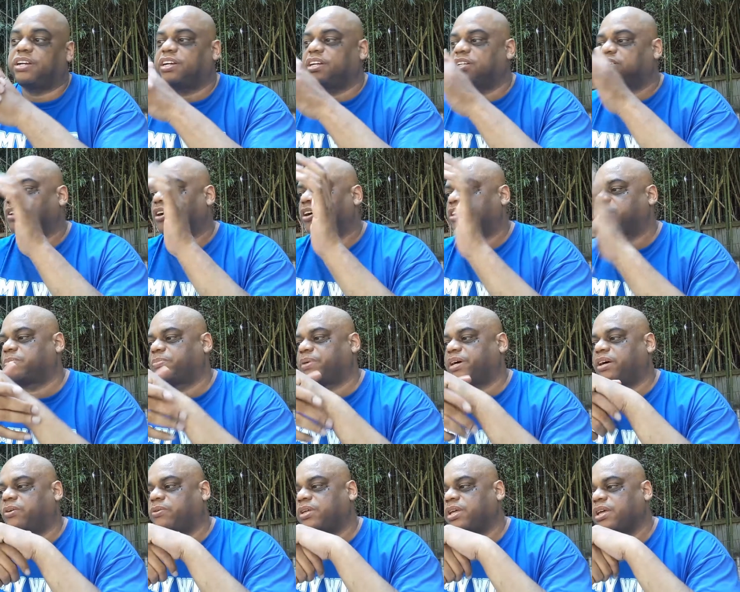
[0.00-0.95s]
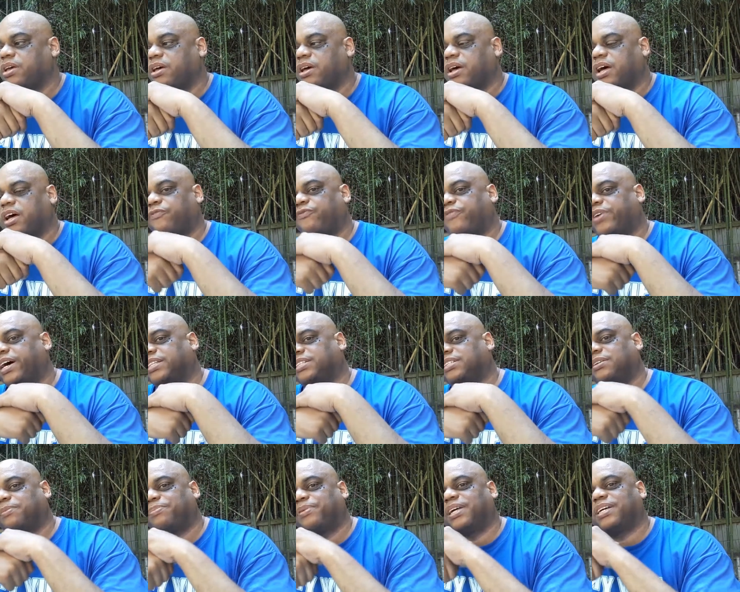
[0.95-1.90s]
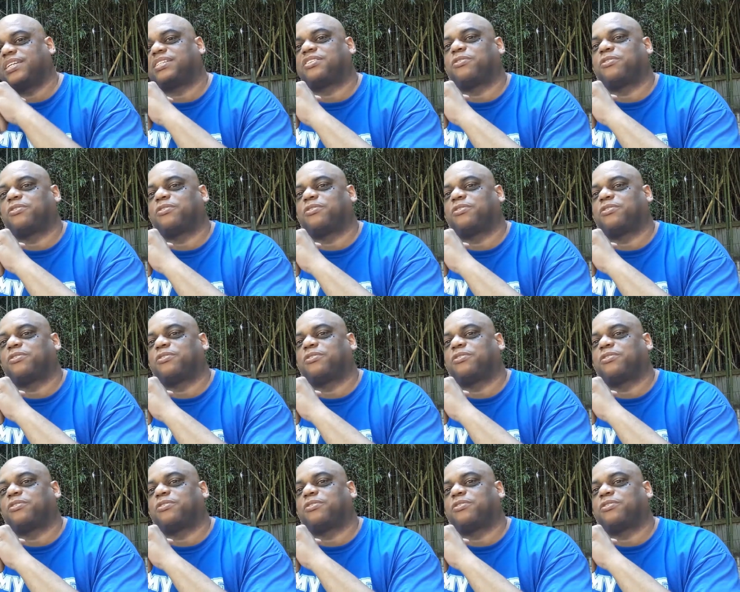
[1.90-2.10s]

He talks about uh, finding a place